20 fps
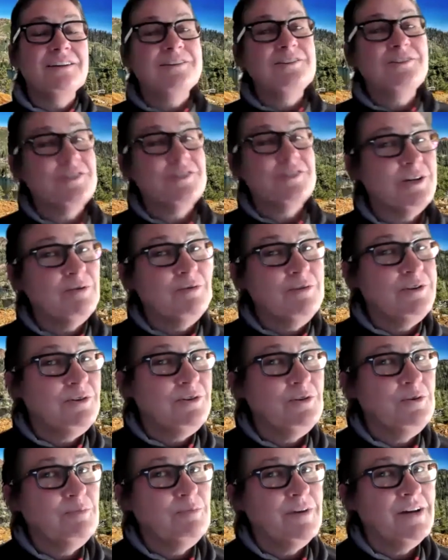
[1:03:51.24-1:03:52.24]
share with
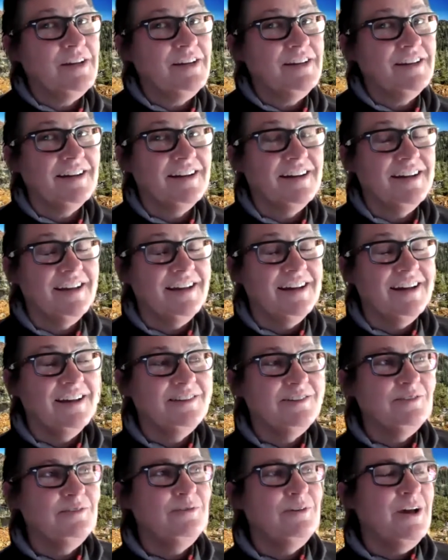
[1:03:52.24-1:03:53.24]
you I
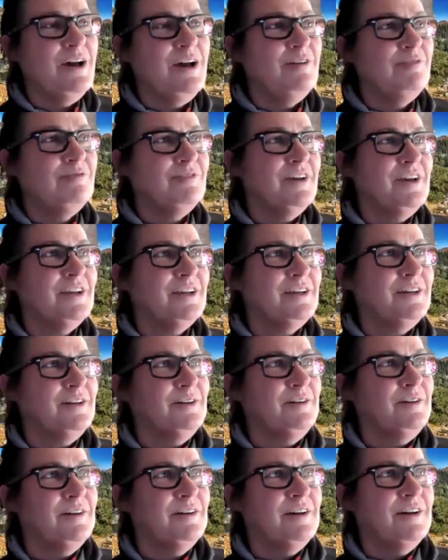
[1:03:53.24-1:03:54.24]
do have like
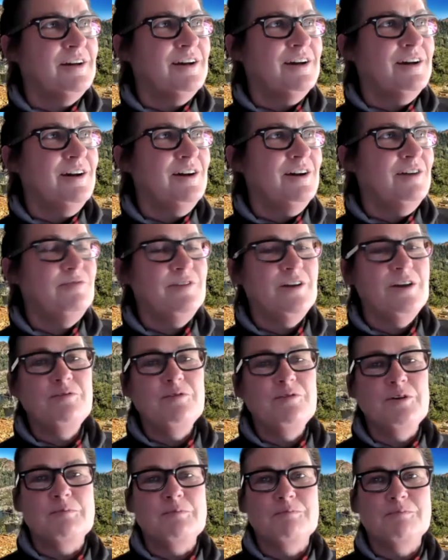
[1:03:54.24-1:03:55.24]
a
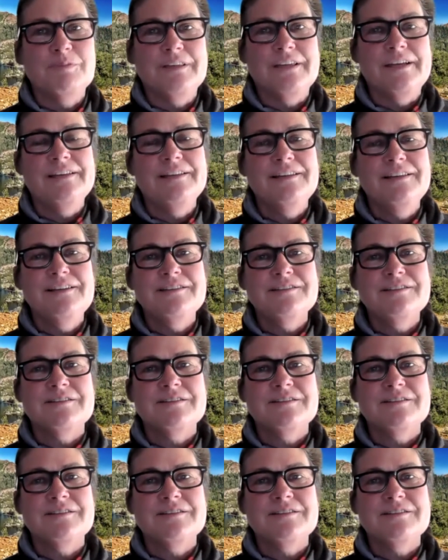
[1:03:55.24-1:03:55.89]
favorite playlist